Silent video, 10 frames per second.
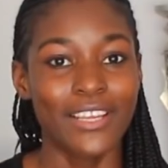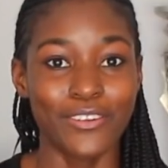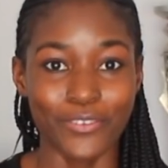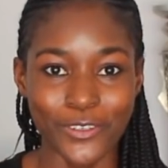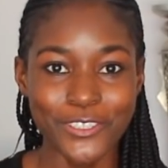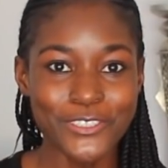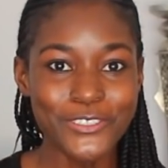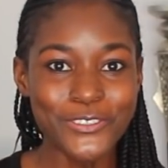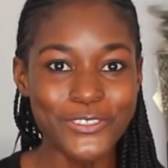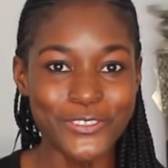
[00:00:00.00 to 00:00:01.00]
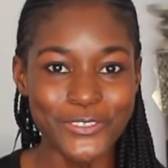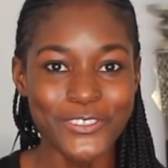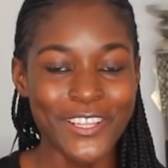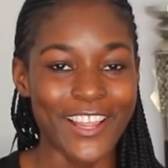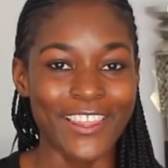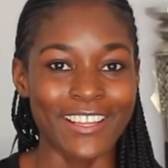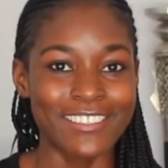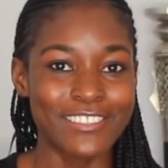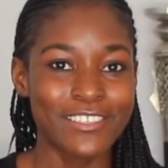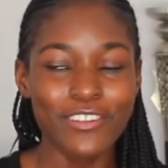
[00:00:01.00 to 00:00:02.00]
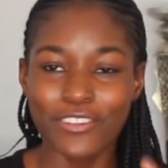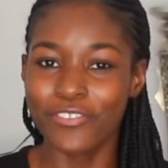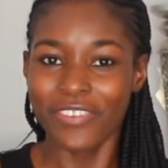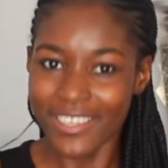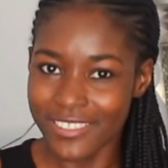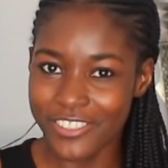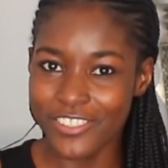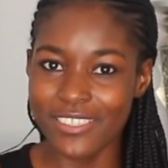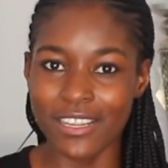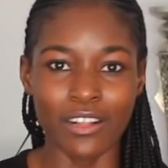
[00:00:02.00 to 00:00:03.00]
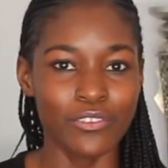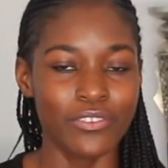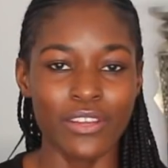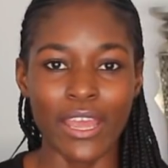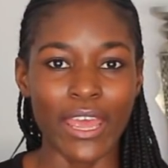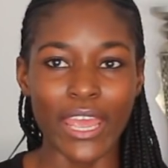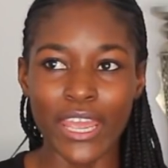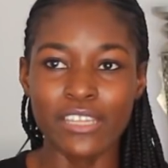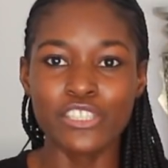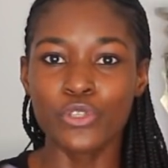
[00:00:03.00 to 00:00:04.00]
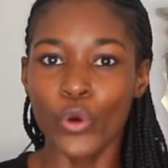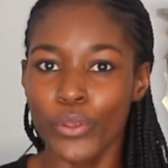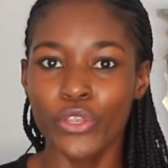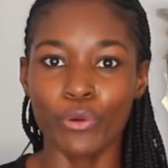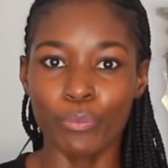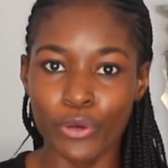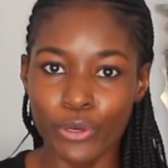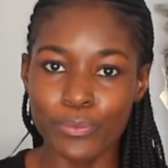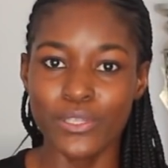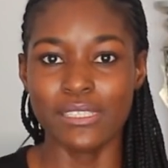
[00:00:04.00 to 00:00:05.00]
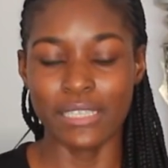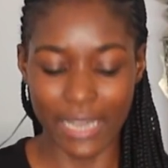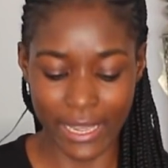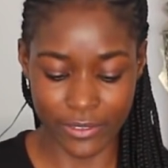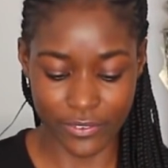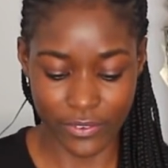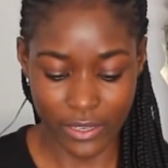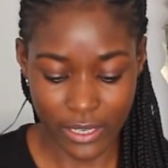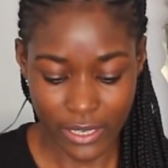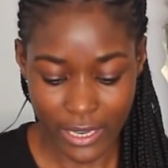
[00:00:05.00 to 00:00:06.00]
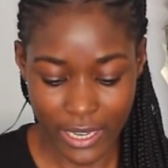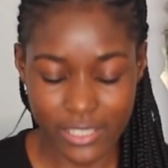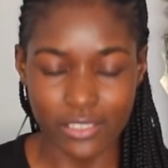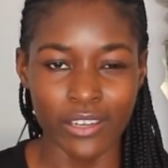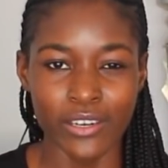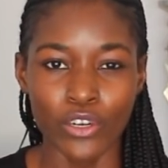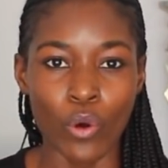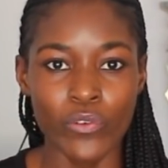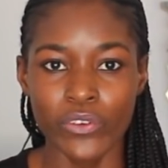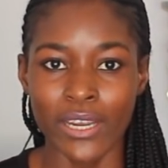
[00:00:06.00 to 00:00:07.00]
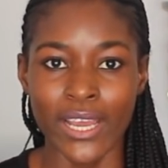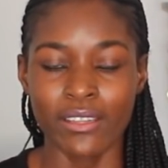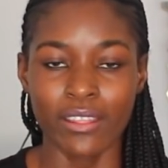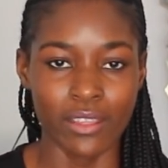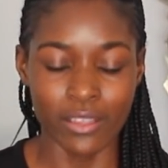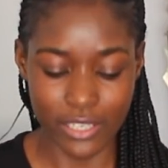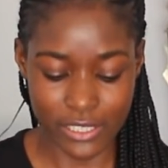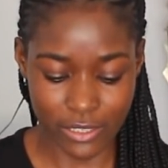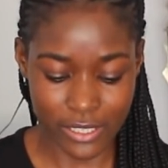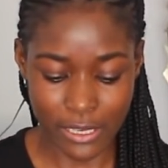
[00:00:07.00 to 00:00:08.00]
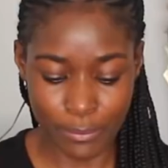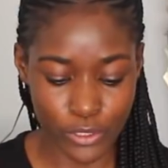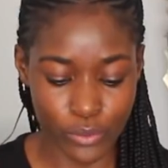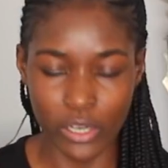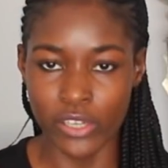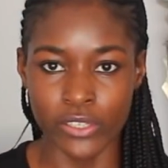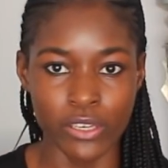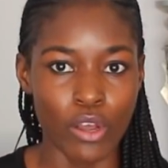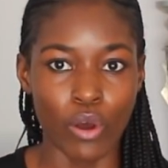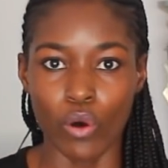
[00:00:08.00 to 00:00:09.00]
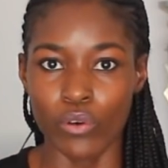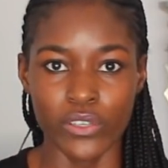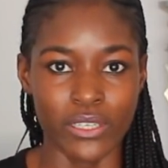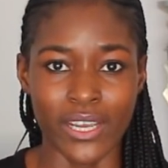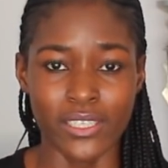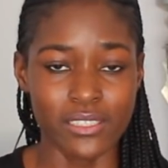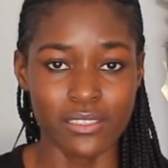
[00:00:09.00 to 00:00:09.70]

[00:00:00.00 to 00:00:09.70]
If only you knew that finding yourself and knowing your purpose in life is not an overnight thing. It's not something you learn overnight.